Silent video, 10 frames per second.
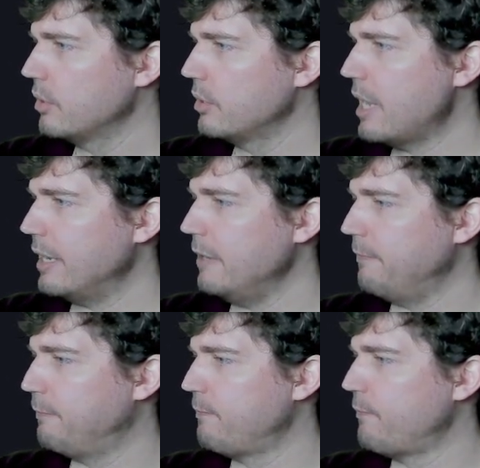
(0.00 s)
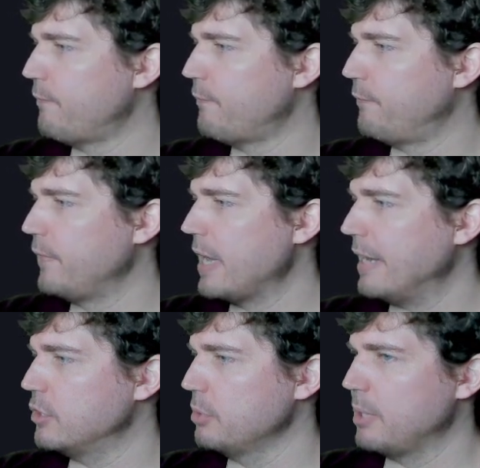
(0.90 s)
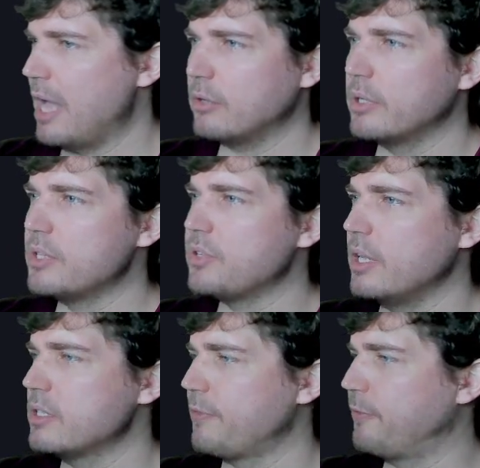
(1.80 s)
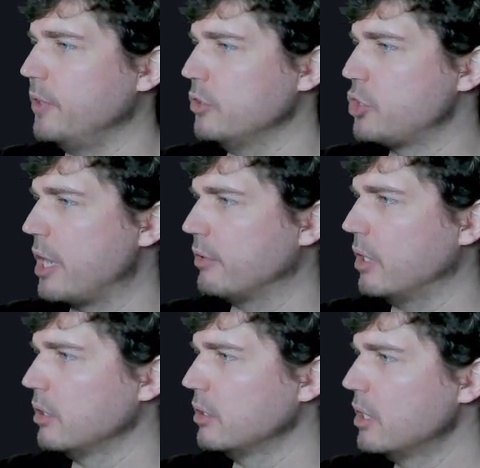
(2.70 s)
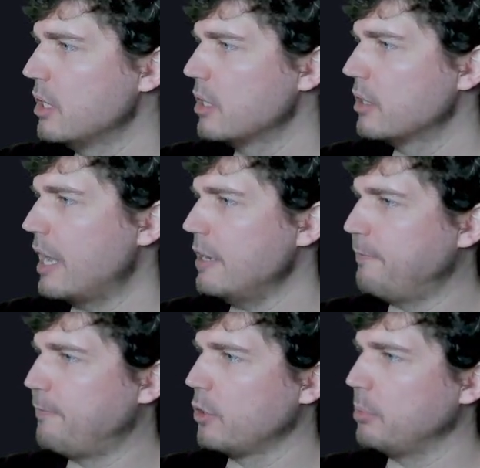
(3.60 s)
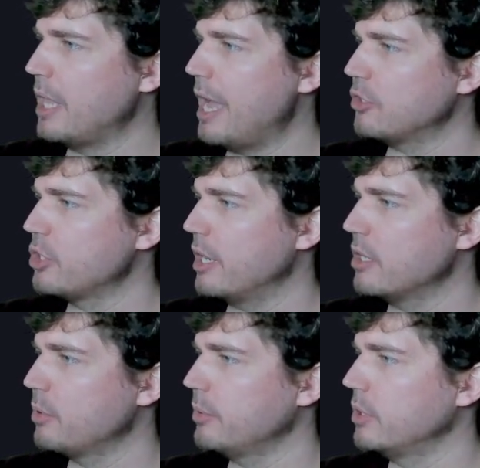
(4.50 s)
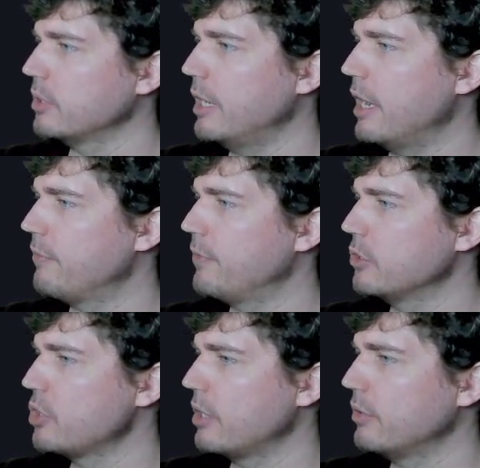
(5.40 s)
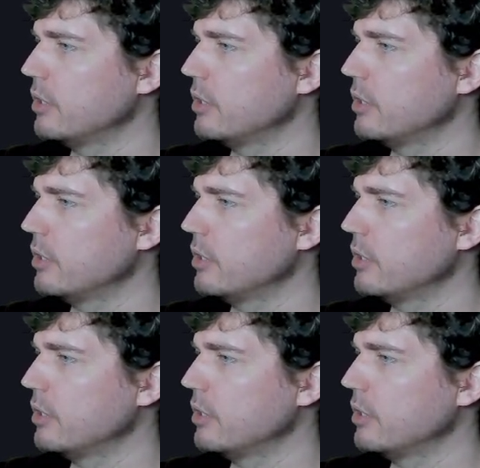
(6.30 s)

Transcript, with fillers: ninety, ninety-two block. What is he? He's a field general. ninety-four block shed is where we'll get down on field general.